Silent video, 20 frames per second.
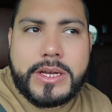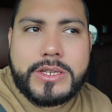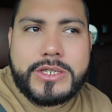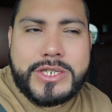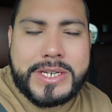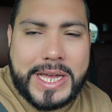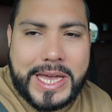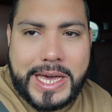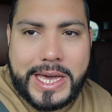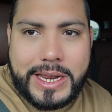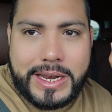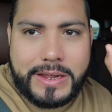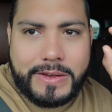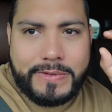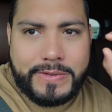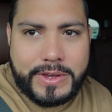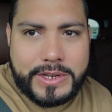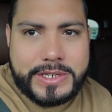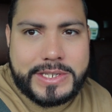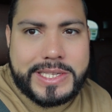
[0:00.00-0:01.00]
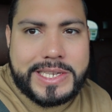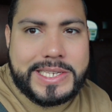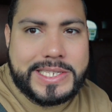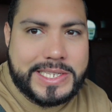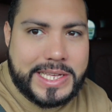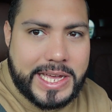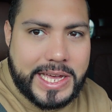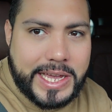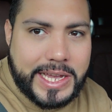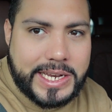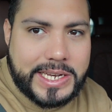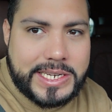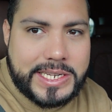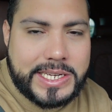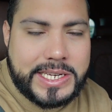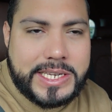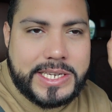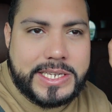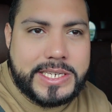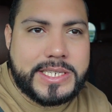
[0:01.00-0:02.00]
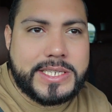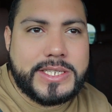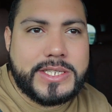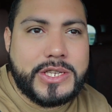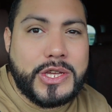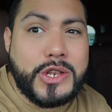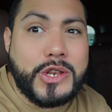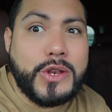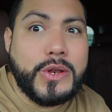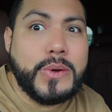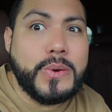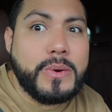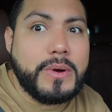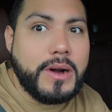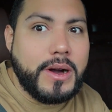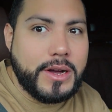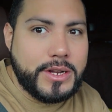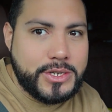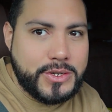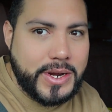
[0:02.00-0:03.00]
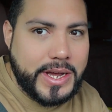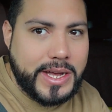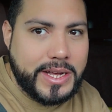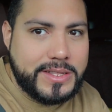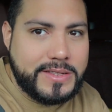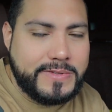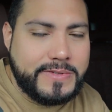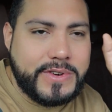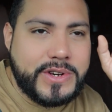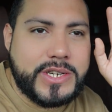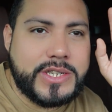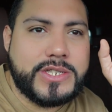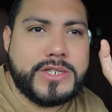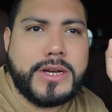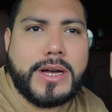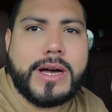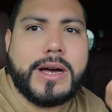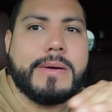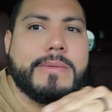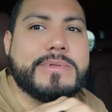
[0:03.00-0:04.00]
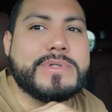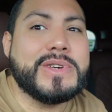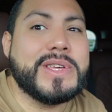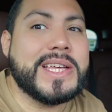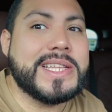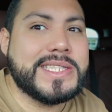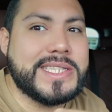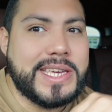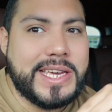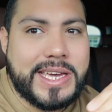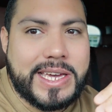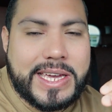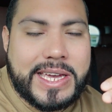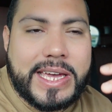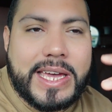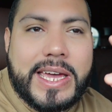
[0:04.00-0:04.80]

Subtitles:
Chad officially signed his new contract for his job. So that's it.